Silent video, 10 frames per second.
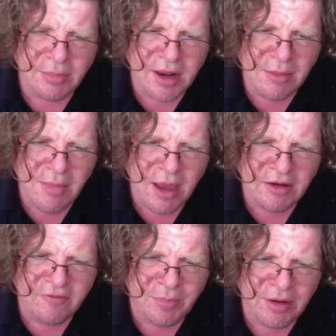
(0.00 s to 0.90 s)
but I
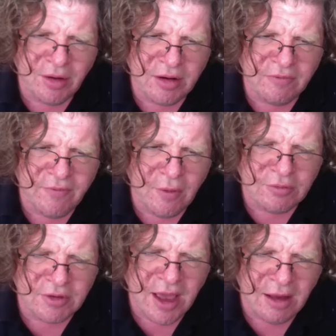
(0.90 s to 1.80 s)
might have been on a
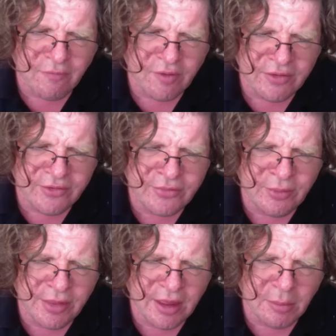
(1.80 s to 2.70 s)
phone conference
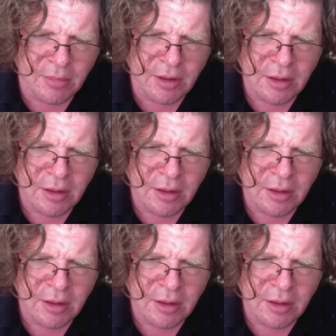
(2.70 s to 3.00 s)
with him.